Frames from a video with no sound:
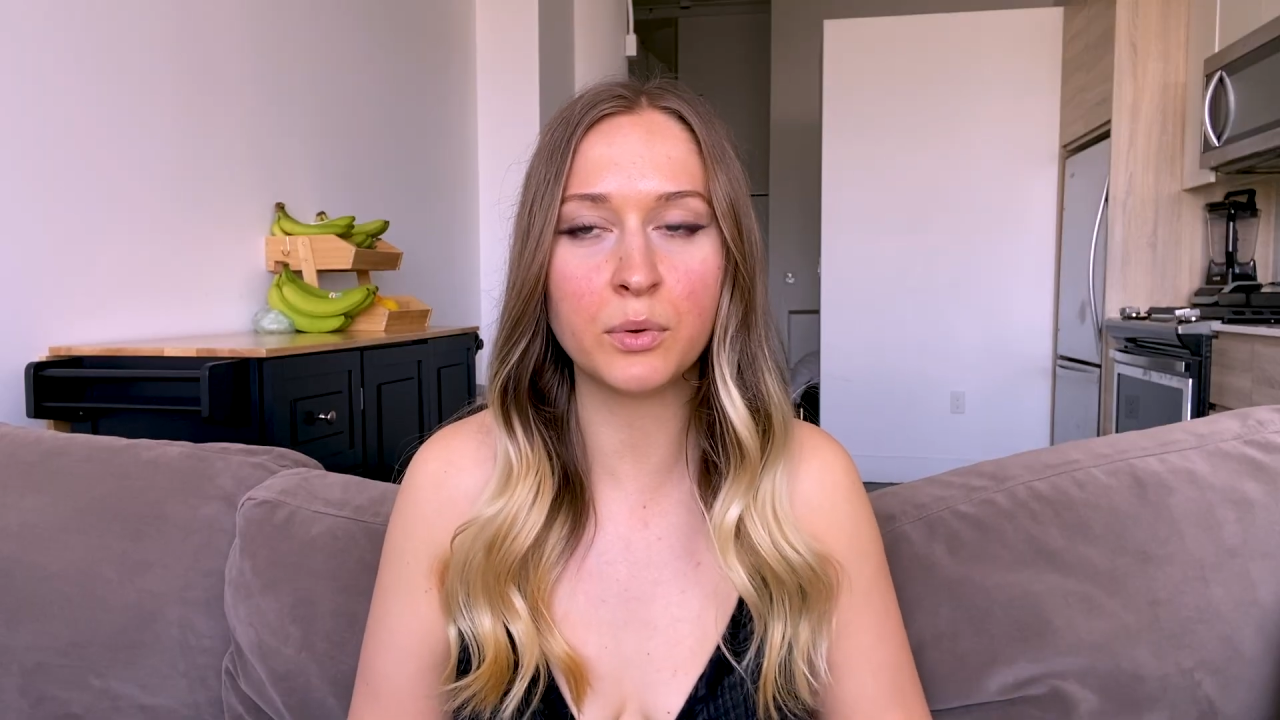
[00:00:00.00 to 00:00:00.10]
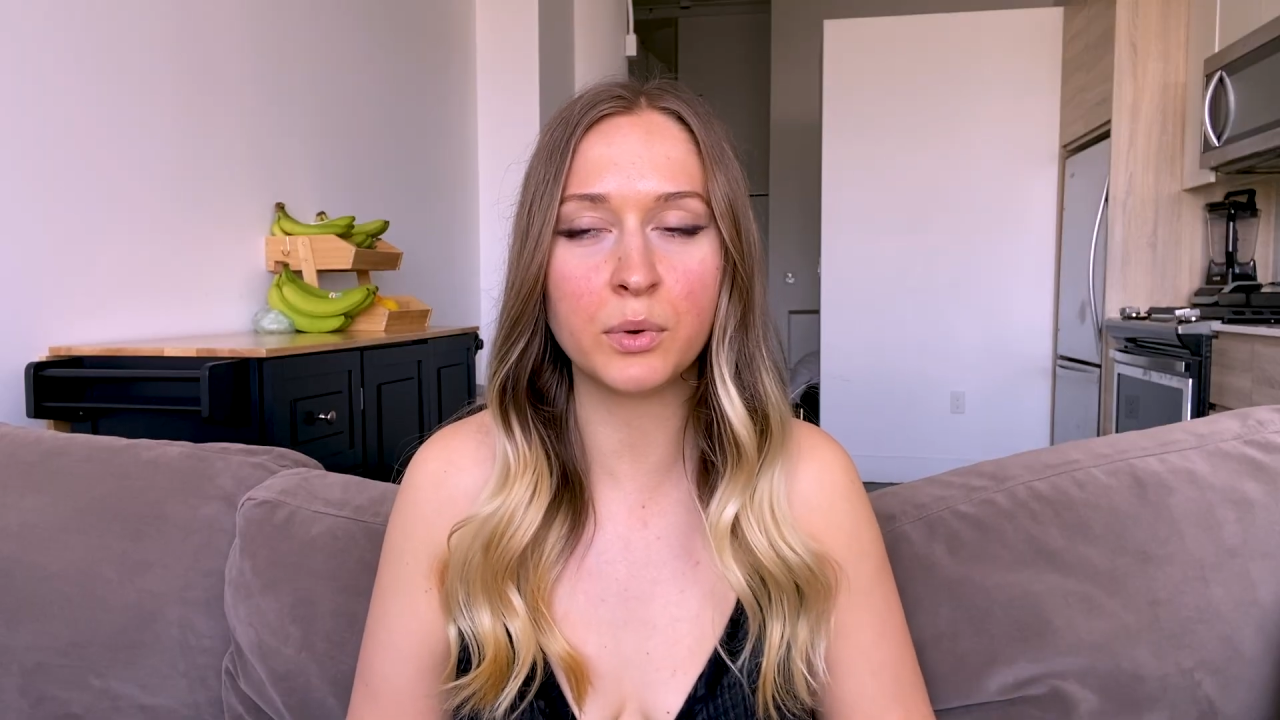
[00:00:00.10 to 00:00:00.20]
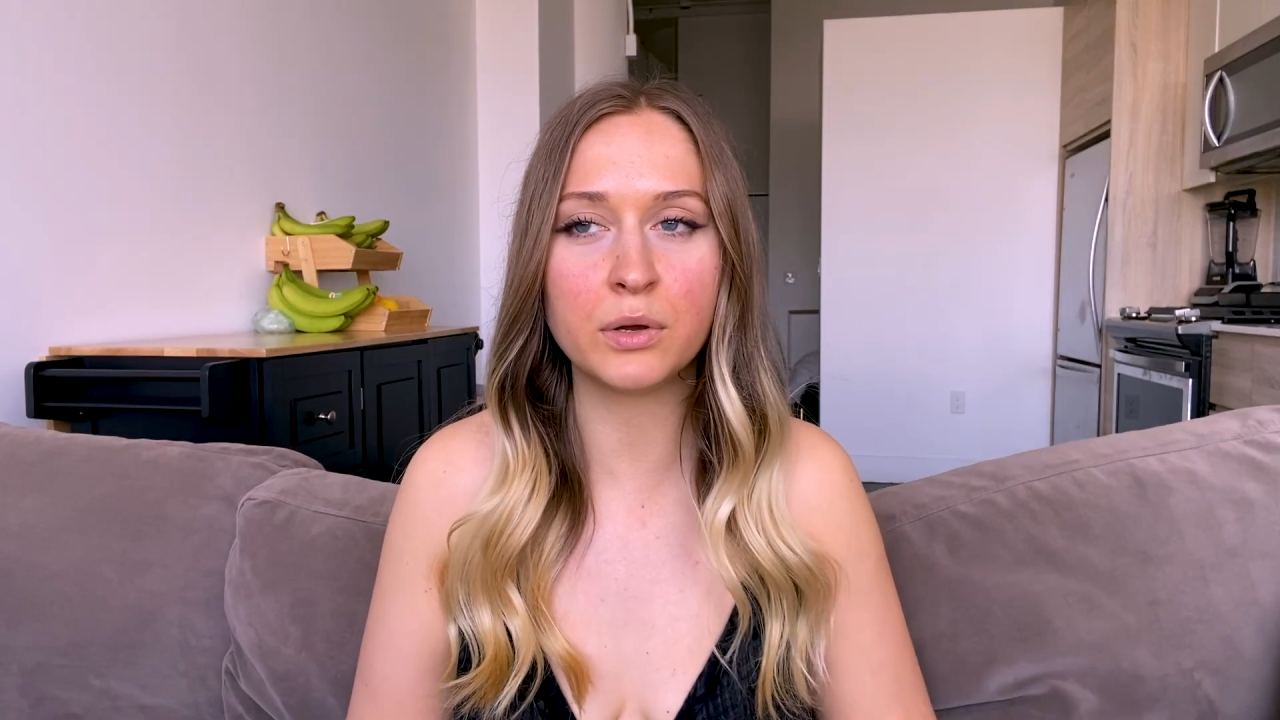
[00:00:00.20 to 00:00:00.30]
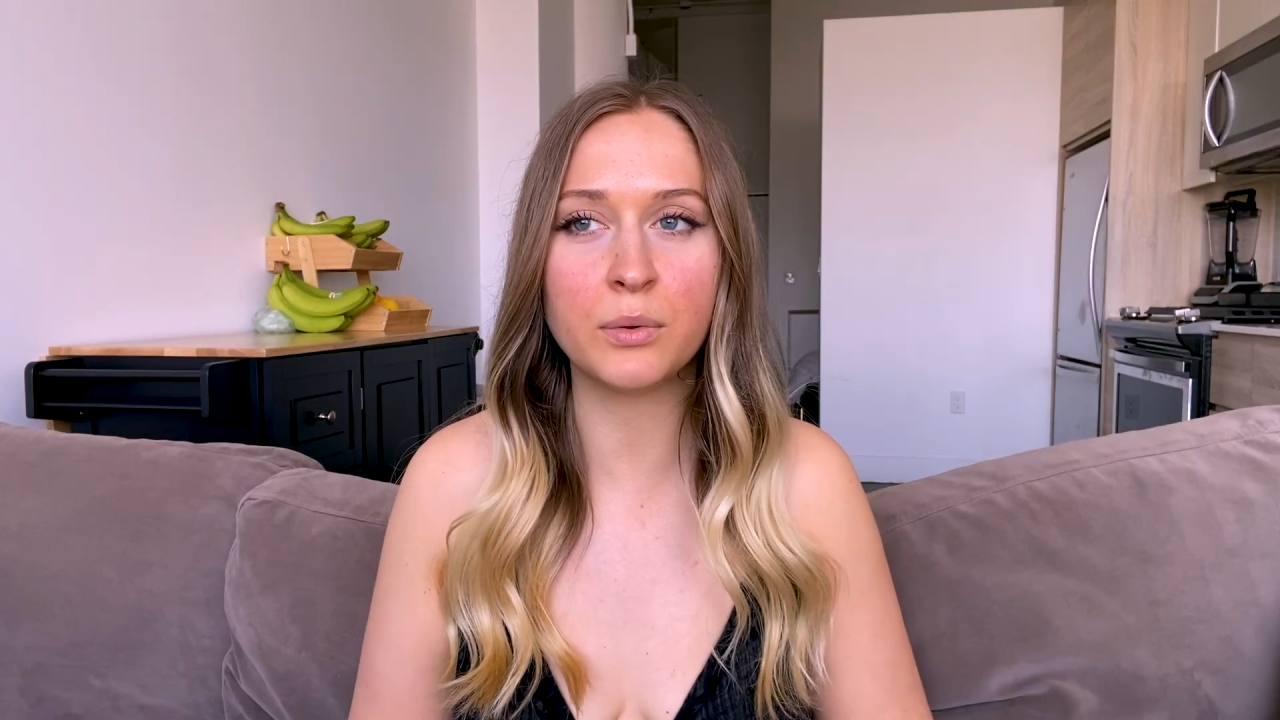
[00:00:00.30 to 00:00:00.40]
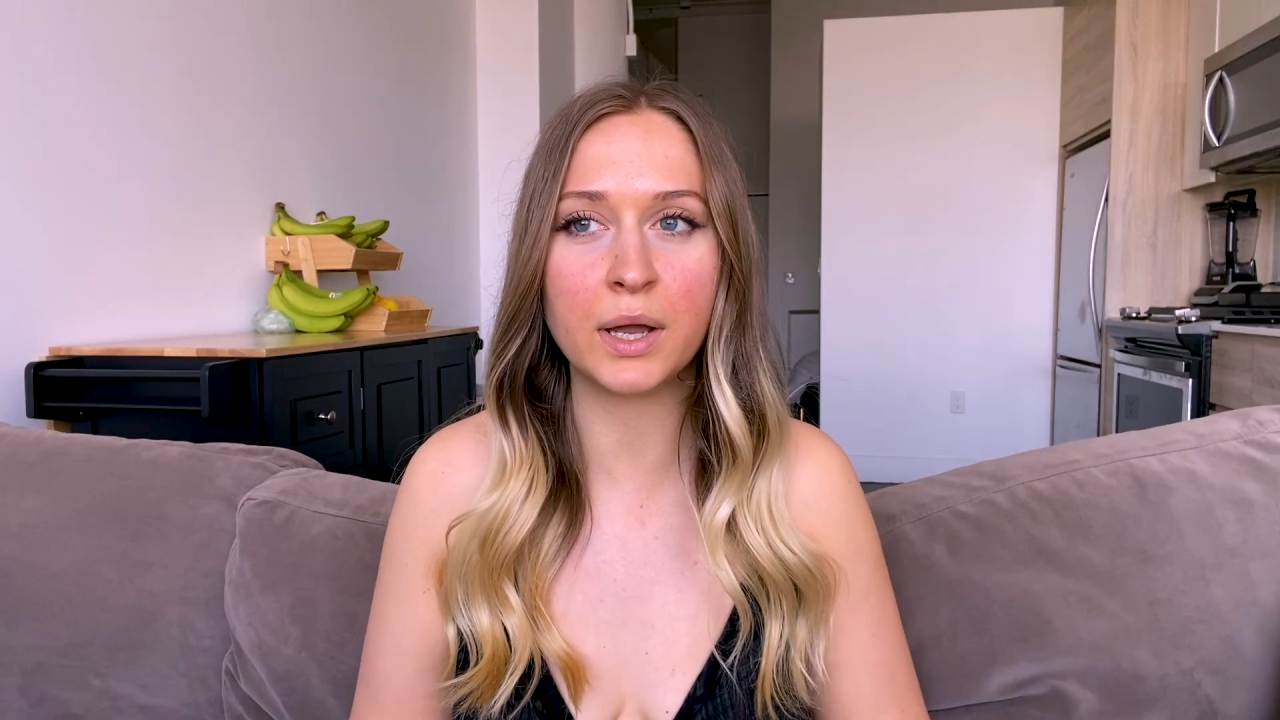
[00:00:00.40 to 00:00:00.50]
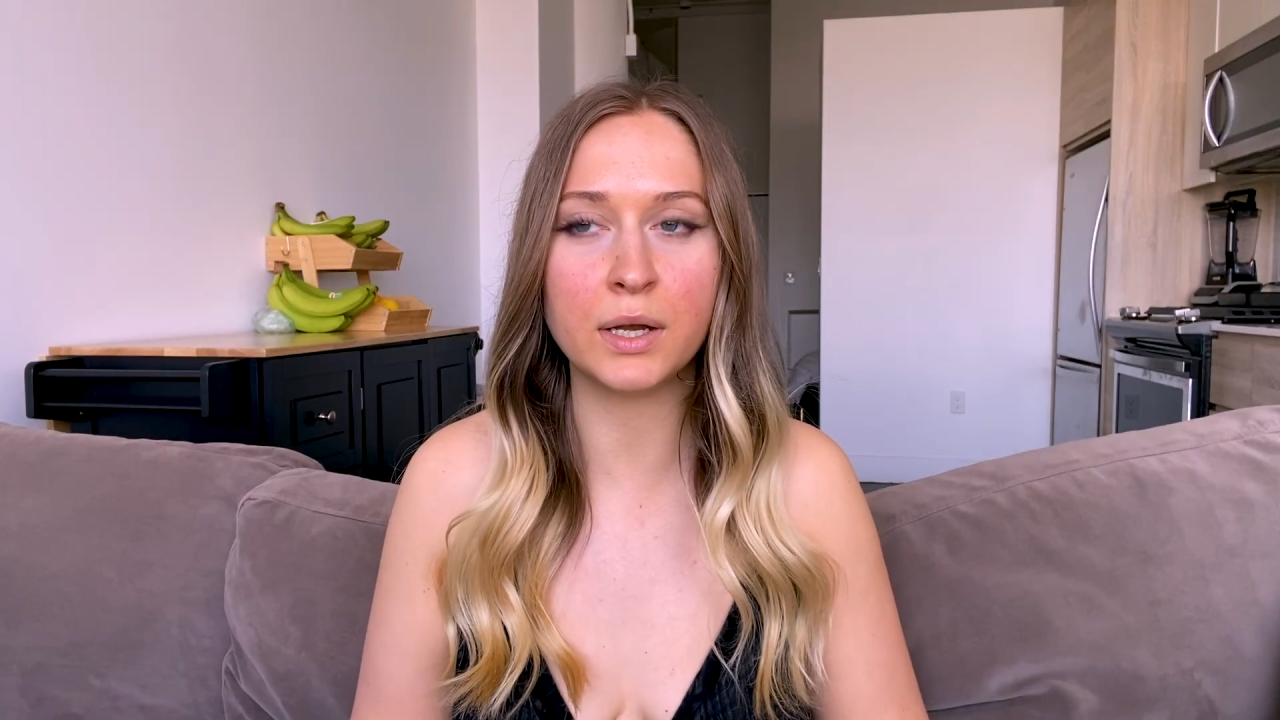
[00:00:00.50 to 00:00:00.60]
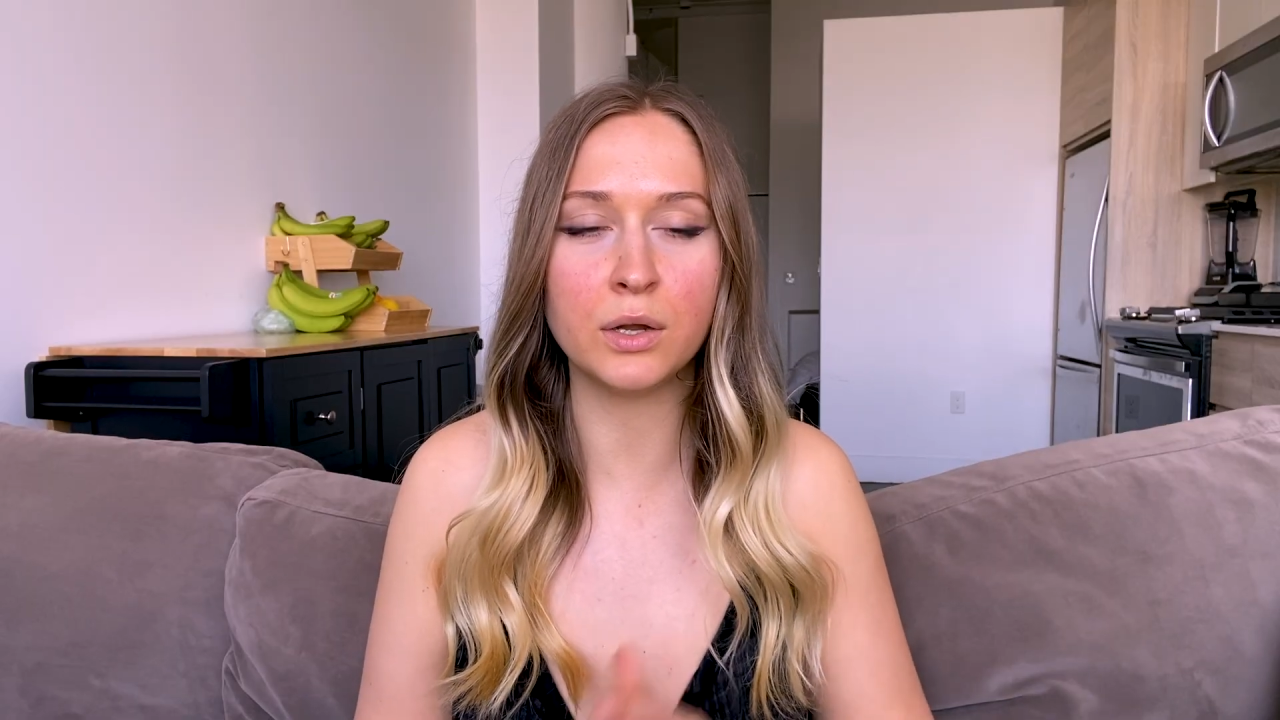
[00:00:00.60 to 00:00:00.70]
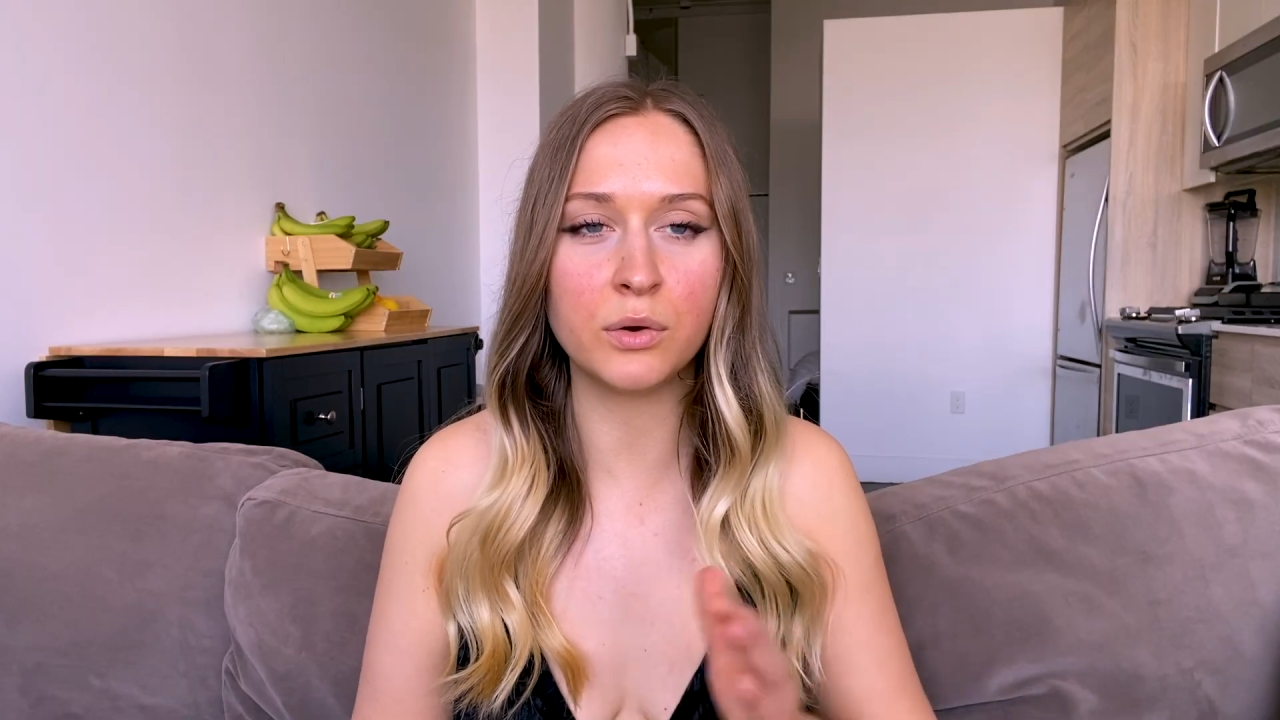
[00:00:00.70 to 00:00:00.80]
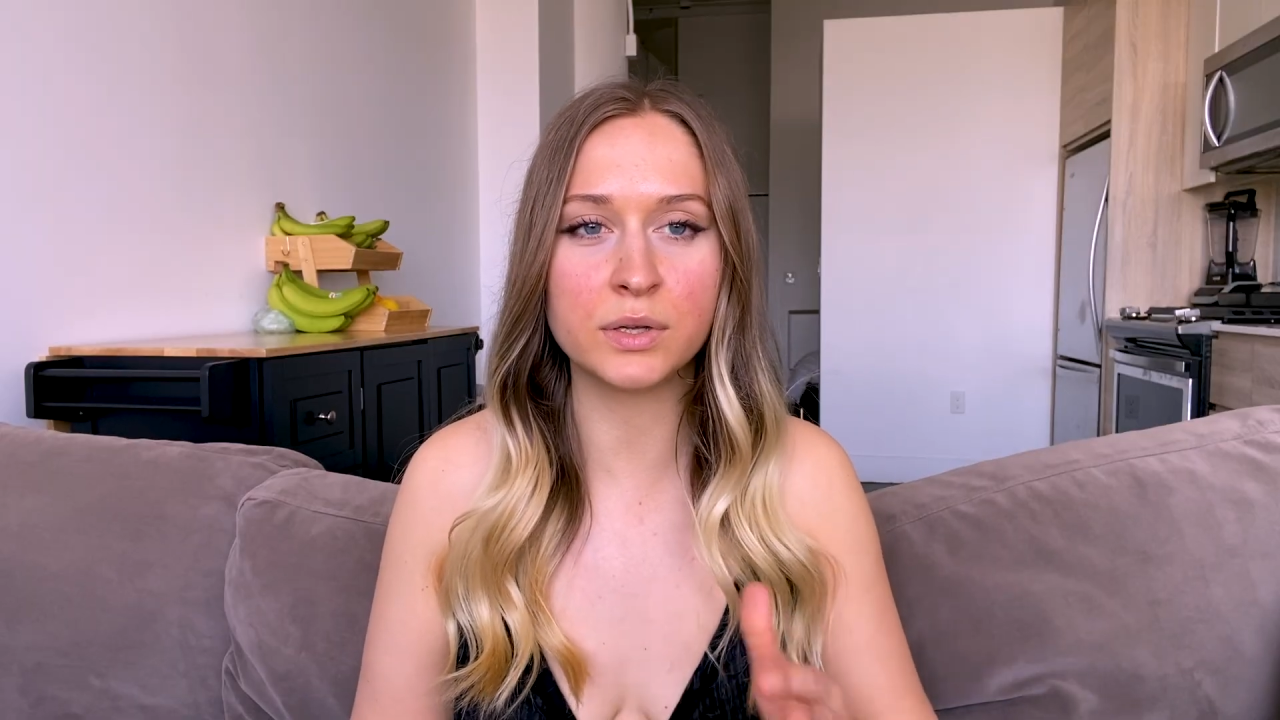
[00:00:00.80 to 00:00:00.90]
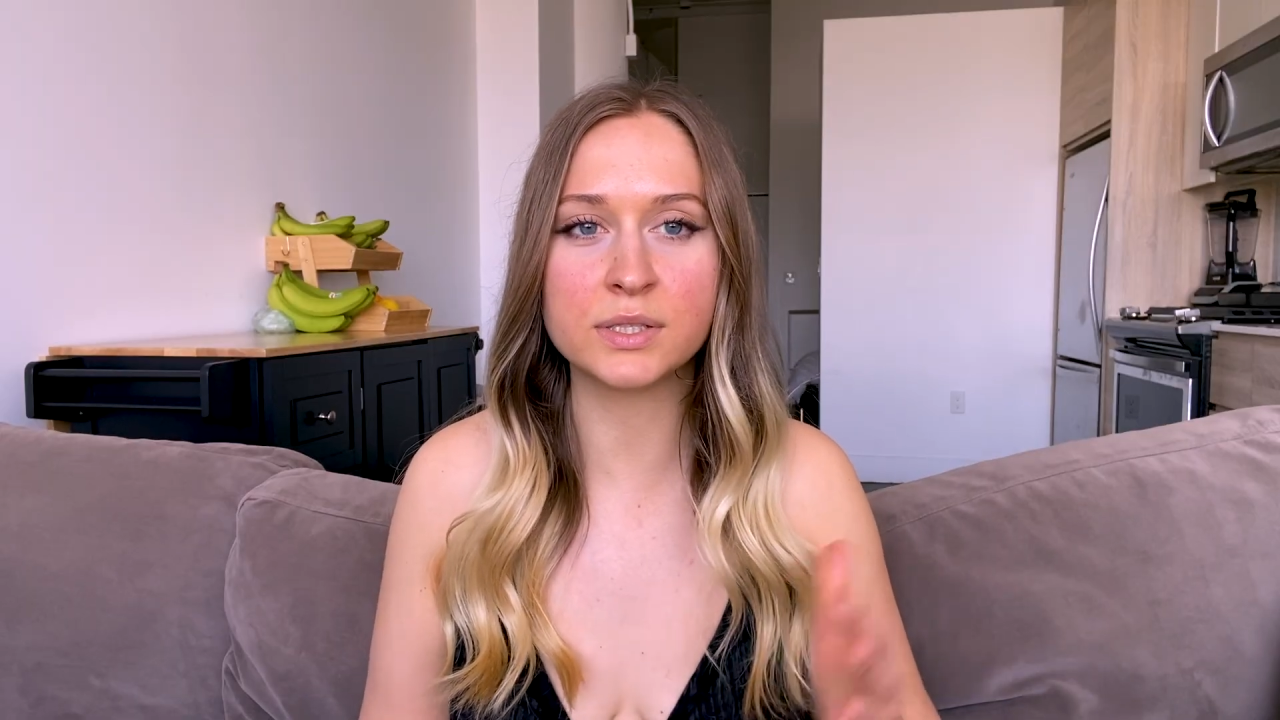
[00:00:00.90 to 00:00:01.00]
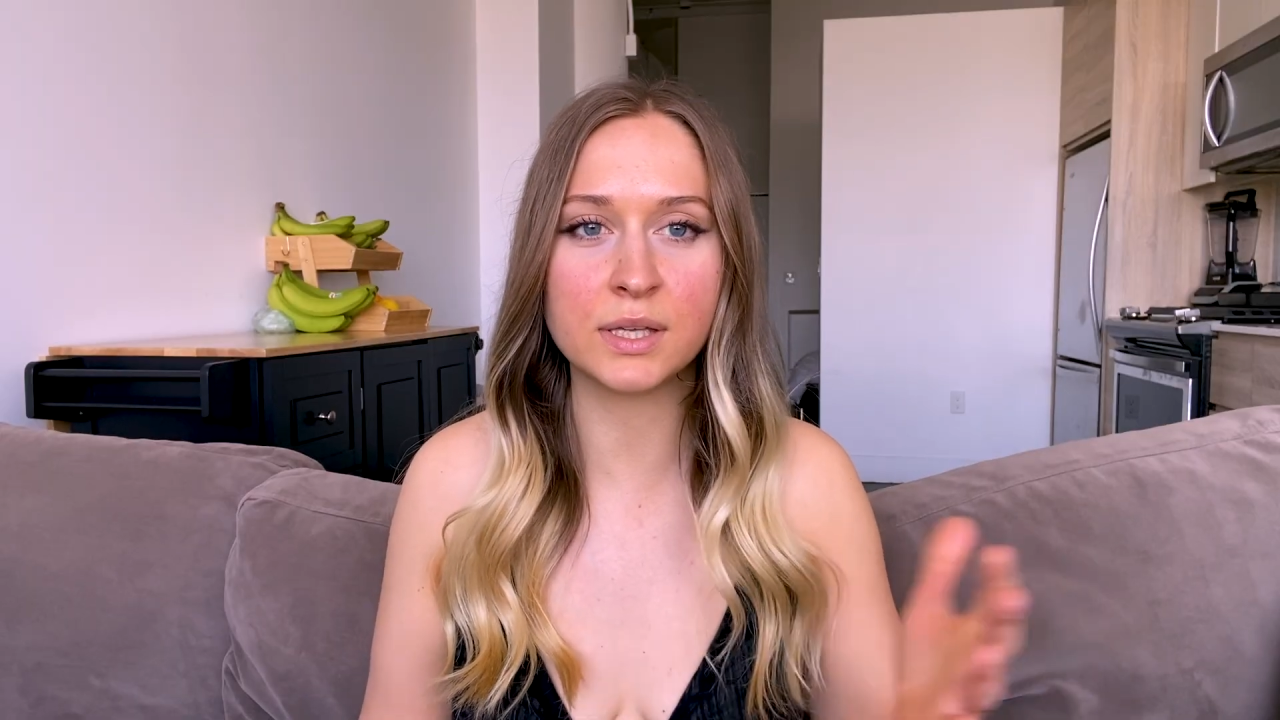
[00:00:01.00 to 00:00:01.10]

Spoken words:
What do I notice